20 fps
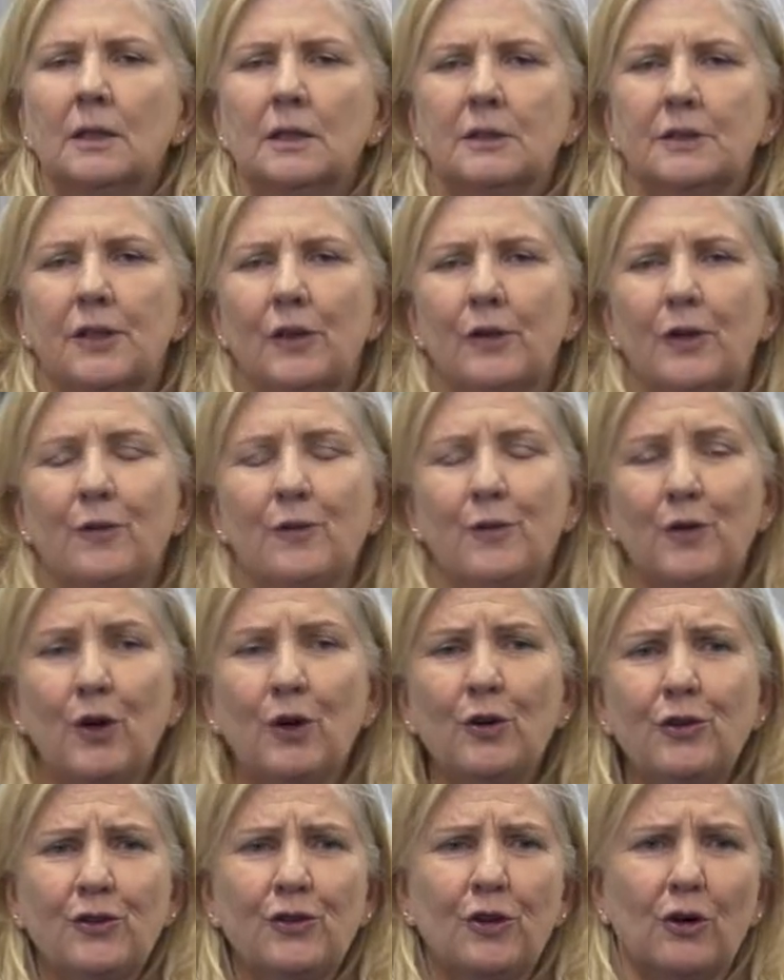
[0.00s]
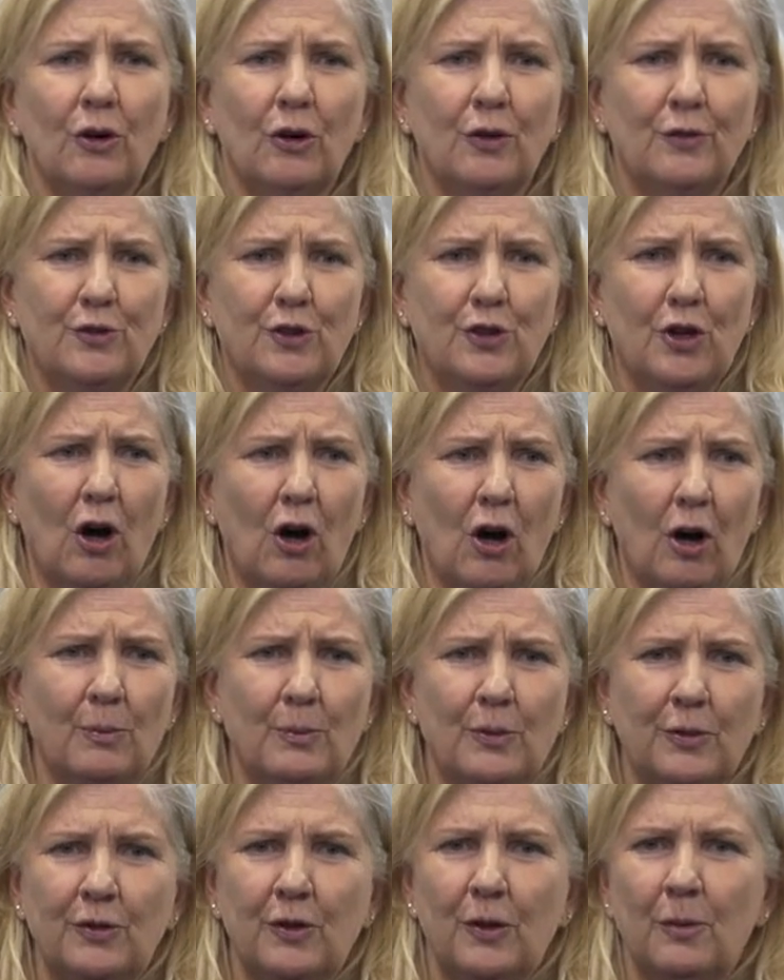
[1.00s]
So the future of
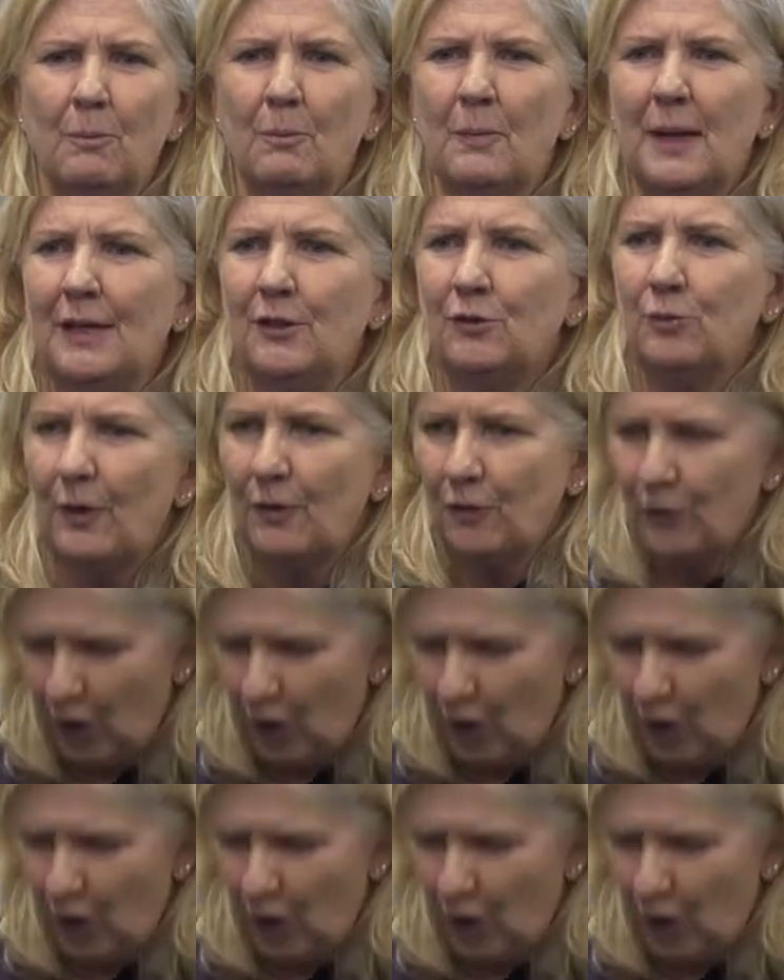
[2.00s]
jobs means we've